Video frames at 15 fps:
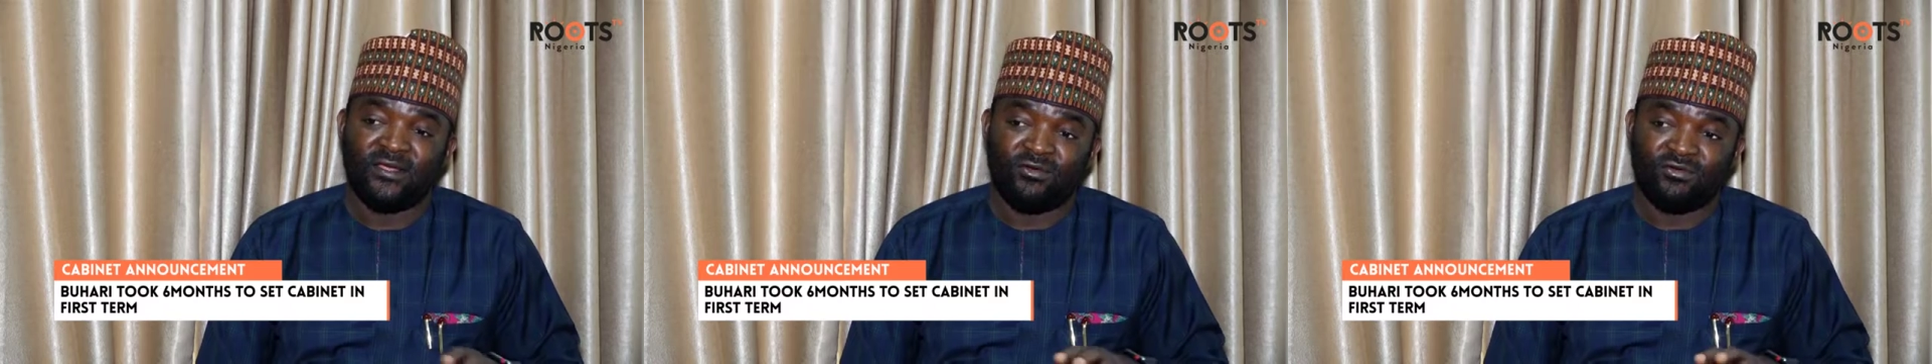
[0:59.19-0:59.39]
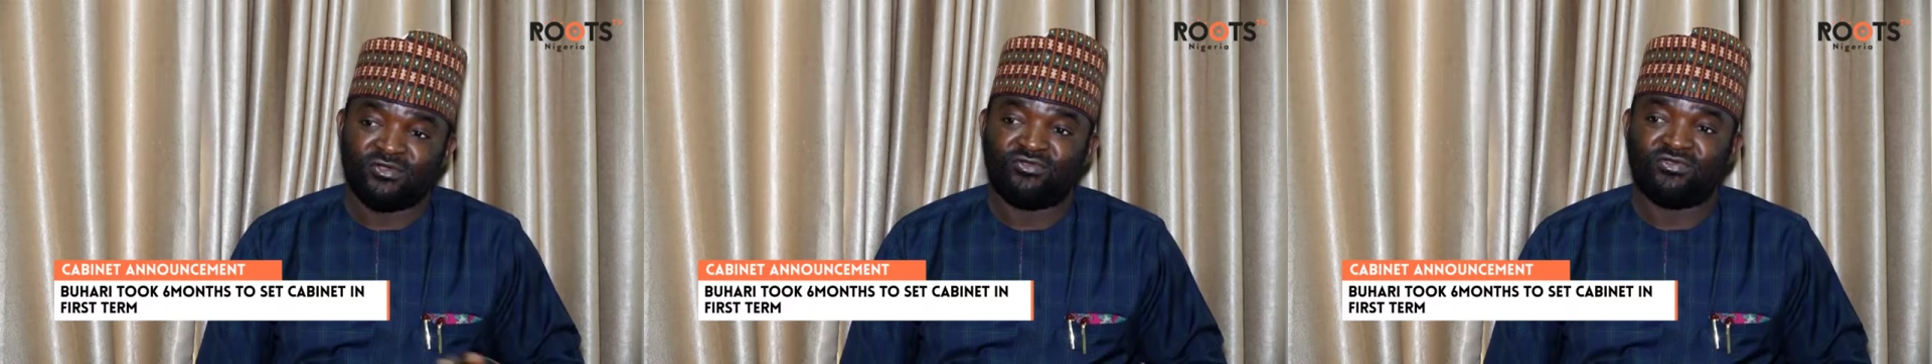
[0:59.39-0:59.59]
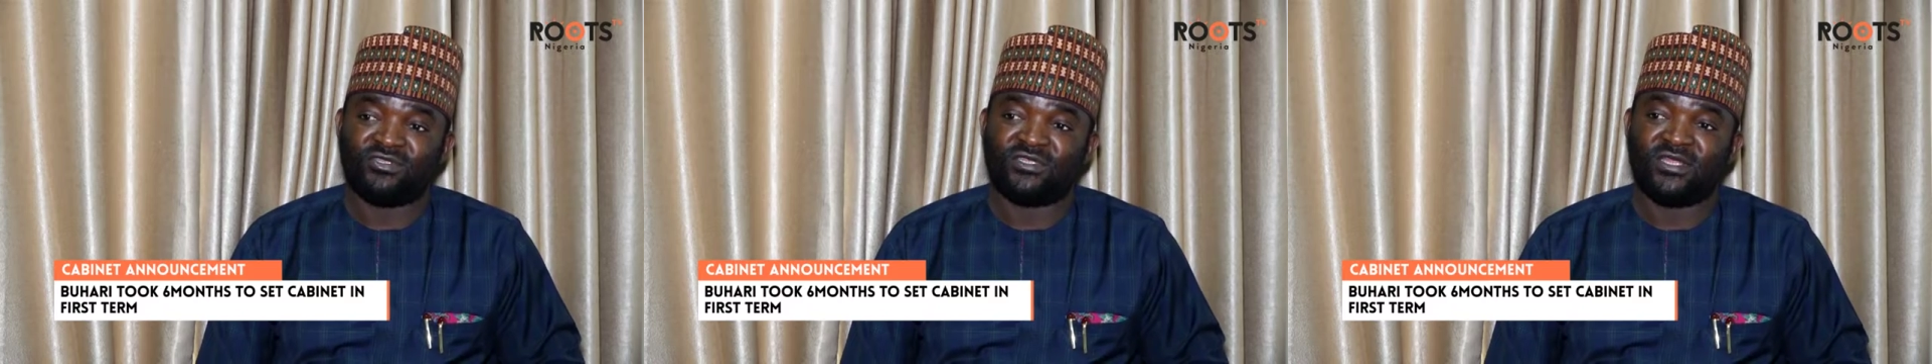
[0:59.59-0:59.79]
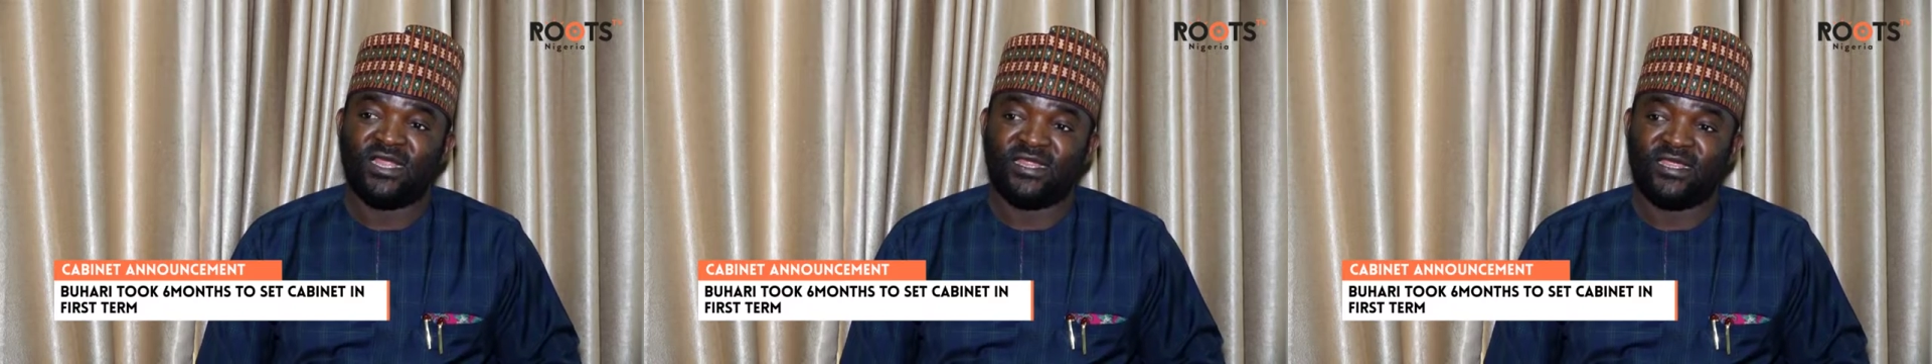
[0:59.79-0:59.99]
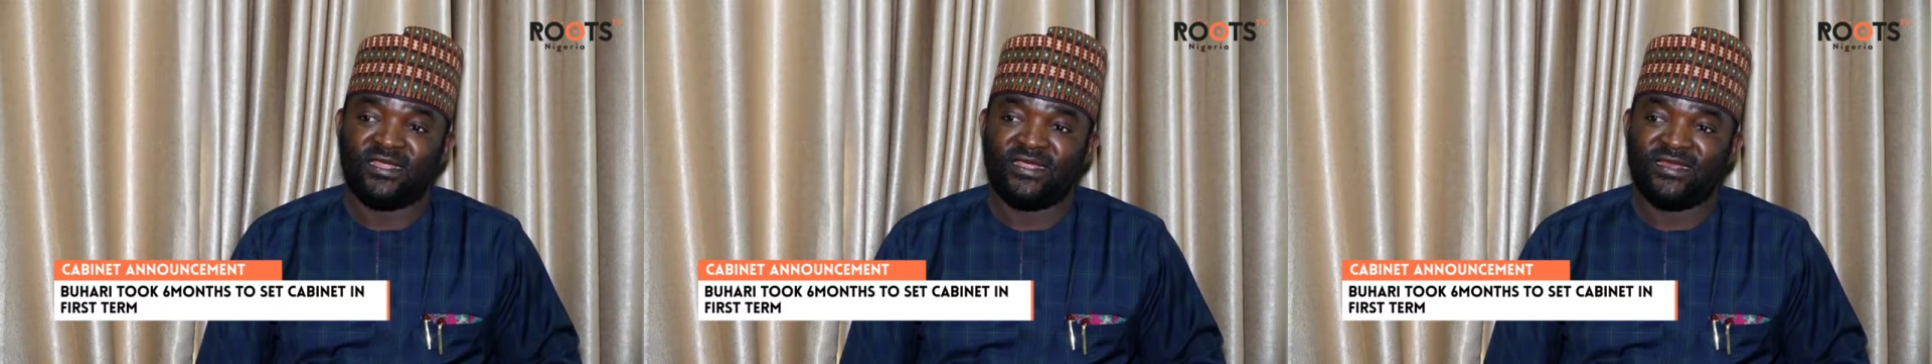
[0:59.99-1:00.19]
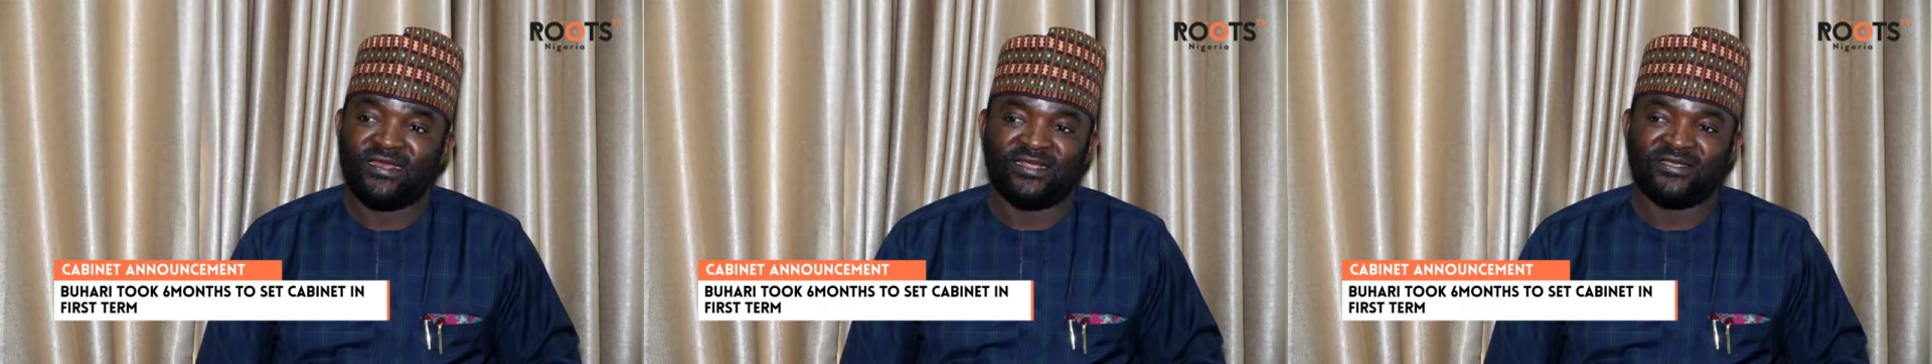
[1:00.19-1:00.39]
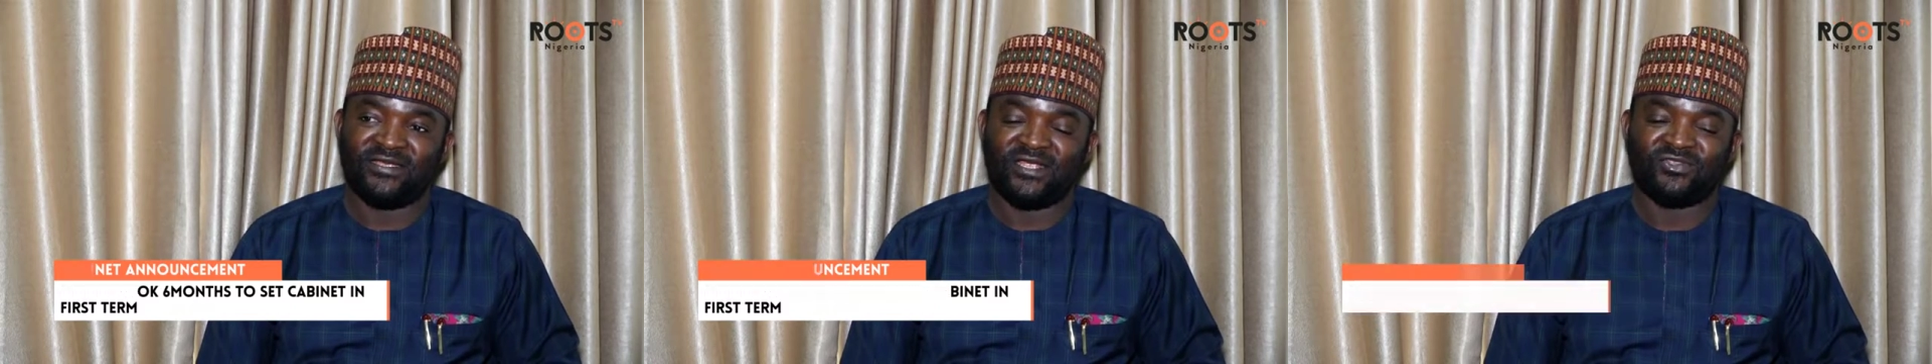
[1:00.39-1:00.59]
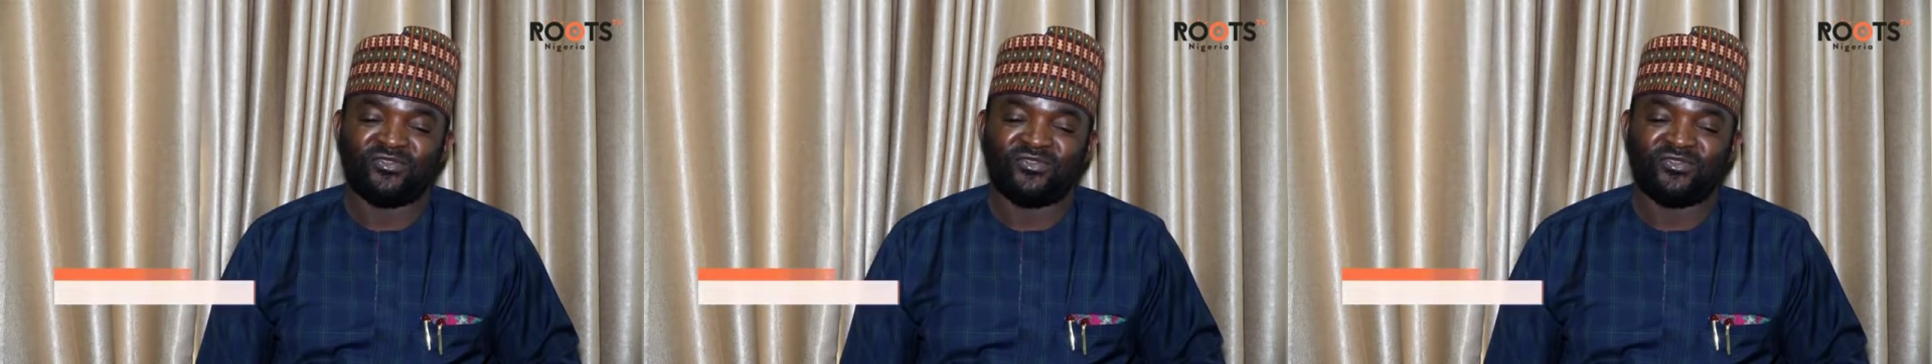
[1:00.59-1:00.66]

constitutionally in Nigeria.